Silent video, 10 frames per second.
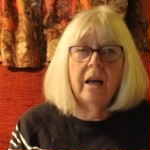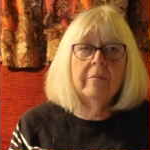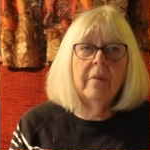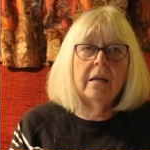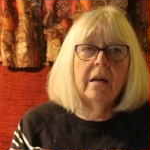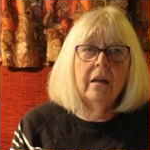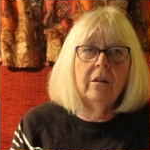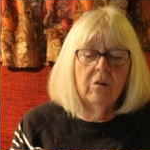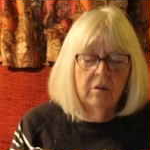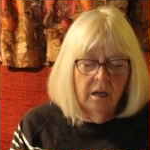and made her
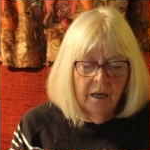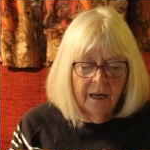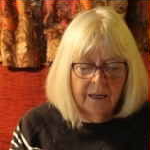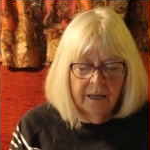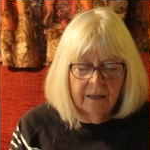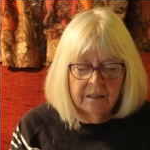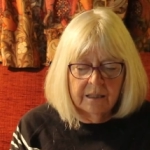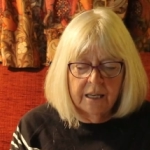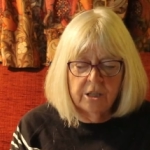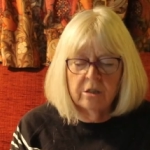look like an
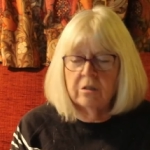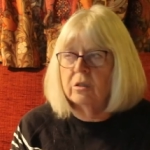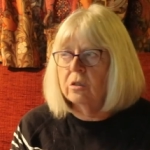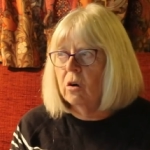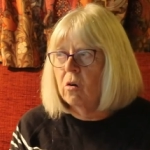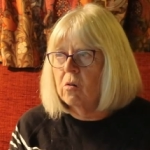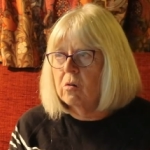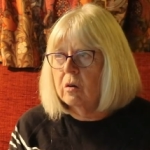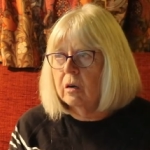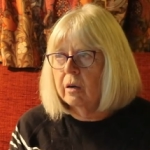Alsatian
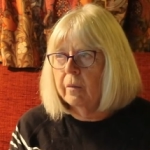dog.